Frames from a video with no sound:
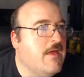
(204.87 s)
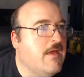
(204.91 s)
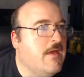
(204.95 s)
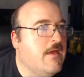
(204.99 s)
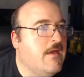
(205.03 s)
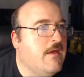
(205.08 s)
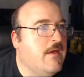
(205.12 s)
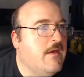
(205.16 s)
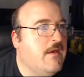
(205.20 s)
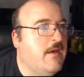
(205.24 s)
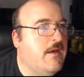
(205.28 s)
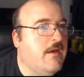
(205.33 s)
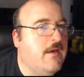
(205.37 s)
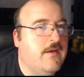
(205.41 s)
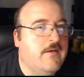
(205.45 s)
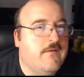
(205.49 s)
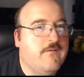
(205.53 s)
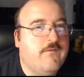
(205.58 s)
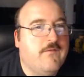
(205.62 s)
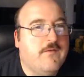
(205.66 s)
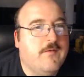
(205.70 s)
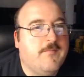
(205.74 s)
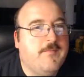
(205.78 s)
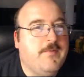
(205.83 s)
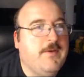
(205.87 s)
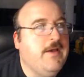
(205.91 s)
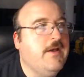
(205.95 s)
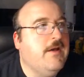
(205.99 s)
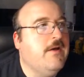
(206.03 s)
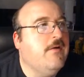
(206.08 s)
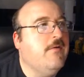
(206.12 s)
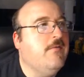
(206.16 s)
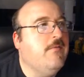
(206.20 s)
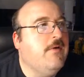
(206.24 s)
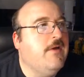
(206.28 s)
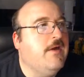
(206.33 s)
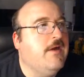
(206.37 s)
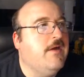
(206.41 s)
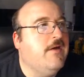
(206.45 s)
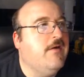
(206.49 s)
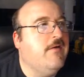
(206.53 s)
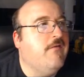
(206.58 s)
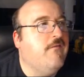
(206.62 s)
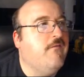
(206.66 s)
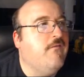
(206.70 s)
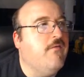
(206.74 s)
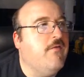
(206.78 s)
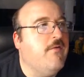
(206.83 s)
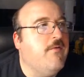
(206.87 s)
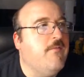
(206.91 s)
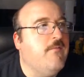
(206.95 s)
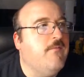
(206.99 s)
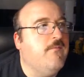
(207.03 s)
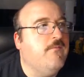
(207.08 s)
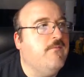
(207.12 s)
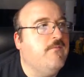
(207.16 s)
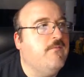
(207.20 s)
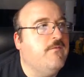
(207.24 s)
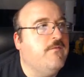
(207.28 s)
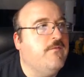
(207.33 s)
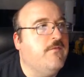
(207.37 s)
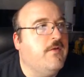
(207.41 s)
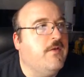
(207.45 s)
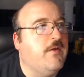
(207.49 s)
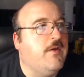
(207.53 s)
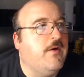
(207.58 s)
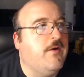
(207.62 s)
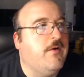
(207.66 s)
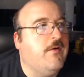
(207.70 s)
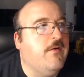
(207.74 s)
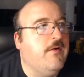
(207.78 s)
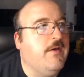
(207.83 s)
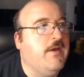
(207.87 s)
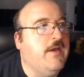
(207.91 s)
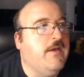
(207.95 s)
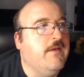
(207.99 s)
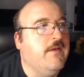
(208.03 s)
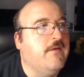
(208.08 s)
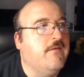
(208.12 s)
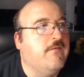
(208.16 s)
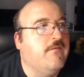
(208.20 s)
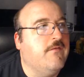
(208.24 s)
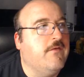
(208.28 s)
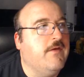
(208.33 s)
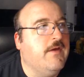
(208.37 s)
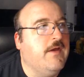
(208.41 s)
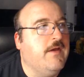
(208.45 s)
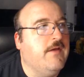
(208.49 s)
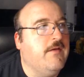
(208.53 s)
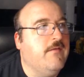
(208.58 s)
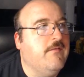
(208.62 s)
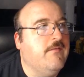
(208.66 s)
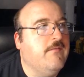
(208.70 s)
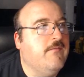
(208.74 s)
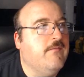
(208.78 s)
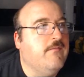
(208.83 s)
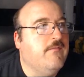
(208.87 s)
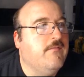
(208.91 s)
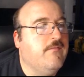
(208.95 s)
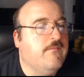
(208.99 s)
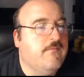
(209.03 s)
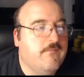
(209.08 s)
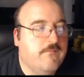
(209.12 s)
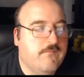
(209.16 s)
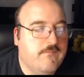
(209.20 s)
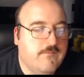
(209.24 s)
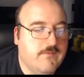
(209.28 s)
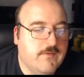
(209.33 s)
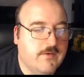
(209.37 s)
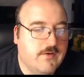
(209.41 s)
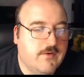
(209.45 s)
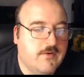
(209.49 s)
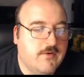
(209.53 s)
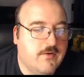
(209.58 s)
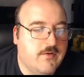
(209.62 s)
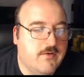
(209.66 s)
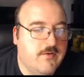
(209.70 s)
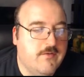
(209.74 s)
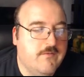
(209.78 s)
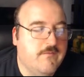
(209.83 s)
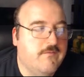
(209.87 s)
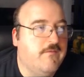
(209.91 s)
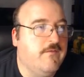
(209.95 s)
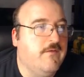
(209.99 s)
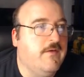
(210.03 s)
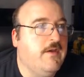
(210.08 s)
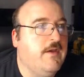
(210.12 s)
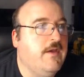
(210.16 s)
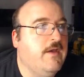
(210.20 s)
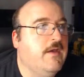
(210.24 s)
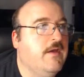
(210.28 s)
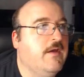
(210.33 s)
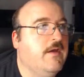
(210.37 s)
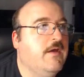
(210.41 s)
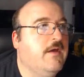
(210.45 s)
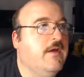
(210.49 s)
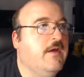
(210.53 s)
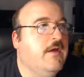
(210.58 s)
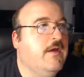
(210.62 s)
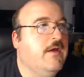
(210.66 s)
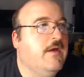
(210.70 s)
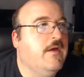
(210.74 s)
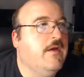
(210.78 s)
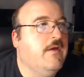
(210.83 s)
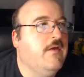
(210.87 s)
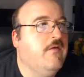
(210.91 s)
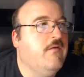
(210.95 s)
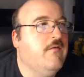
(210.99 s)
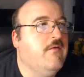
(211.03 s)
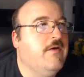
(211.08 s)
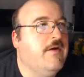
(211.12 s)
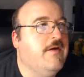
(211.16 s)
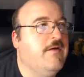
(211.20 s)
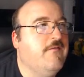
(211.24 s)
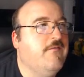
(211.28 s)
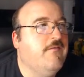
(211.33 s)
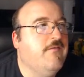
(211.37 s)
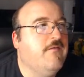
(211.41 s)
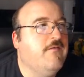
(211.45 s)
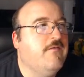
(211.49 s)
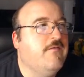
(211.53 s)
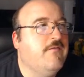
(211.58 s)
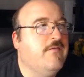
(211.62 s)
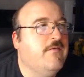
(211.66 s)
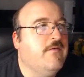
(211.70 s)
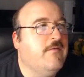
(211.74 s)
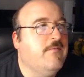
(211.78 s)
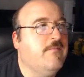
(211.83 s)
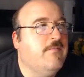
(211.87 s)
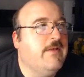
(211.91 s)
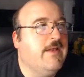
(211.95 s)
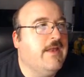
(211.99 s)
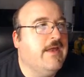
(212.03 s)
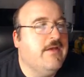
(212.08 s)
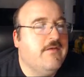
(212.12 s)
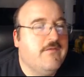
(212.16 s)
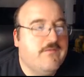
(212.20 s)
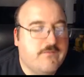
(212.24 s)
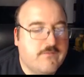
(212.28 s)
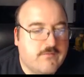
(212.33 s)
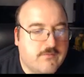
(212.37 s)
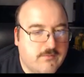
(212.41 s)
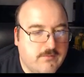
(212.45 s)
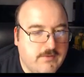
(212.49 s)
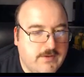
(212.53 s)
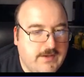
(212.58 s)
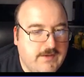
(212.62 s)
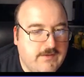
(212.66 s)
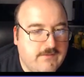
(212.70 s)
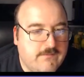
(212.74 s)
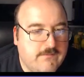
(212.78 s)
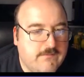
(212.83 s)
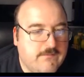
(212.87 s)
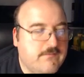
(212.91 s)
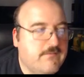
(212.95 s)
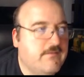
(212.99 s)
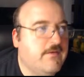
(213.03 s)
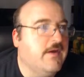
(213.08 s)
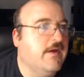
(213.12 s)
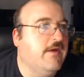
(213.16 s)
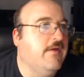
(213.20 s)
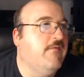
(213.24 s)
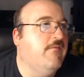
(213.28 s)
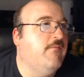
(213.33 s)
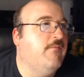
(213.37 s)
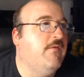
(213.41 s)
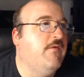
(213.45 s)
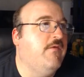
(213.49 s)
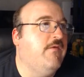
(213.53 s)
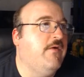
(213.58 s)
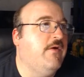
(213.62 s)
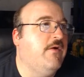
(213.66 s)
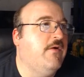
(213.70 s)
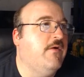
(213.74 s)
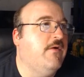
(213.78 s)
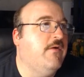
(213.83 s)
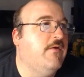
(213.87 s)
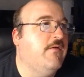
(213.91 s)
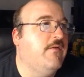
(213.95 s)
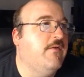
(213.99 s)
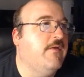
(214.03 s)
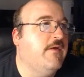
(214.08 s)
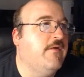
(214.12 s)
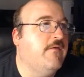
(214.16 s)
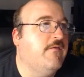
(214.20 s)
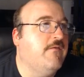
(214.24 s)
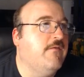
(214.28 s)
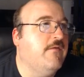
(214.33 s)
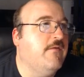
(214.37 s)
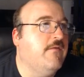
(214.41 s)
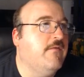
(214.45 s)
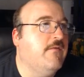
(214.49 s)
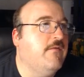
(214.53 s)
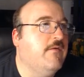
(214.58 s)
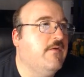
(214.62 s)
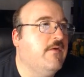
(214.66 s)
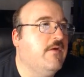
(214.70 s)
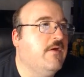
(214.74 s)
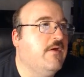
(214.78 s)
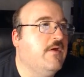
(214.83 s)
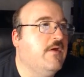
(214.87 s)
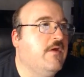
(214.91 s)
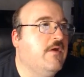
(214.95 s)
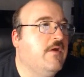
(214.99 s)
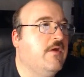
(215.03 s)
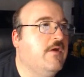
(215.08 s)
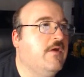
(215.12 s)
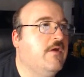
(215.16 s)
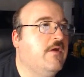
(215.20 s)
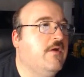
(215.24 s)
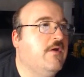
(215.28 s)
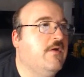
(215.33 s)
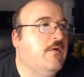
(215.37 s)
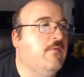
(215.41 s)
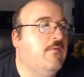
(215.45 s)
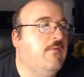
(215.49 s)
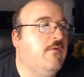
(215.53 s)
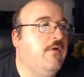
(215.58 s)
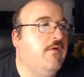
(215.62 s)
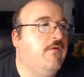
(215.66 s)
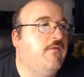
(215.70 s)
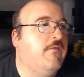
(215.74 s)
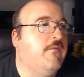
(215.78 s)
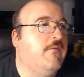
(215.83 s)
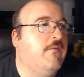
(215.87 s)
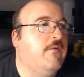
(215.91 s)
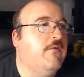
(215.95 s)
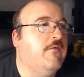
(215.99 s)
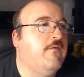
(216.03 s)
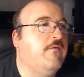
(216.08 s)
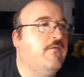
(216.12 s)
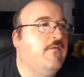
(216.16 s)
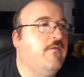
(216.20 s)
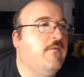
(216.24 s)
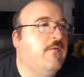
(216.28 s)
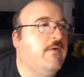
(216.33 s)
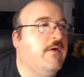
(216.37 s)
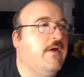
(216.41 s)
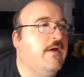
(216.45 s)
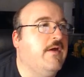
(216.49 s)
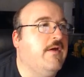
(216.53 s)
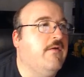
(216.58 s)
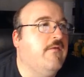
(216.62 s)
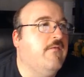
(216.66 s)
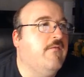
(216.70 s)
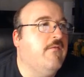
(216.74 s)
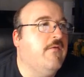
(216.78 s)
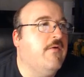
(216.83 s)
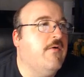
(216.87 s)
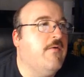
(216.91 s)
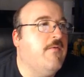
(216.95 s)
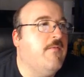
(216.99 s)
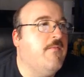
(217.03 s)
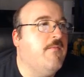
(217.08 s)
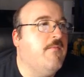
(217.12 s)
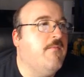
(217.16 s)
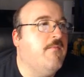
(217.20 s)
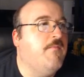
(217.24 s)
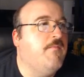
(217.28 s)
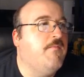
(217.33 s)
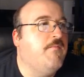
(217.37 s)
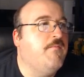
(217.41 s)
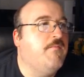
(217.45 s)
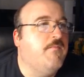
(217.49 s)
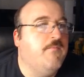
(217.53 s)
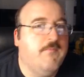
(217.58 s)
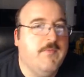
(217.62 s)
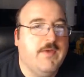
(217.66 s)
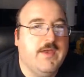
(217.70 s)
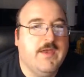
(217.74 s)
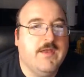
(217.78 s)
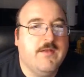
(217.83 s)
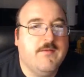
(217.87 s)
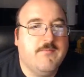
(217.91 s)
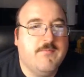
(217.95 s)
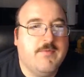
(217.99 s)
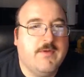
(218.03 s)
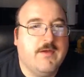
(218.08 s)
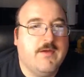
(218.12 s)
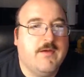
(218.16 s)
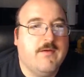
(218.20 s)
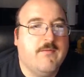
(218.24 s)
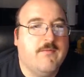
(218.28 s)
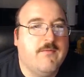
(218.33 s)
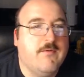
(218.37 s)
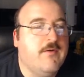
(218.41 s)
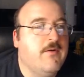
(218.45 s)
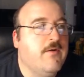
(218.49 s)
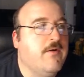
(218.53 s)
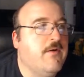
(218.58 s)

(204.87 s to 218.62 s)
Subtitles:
Yeah, see up here we have Solari. That's like the currency. You'll have this plascrete kind of material. That's a resource. You have manpower.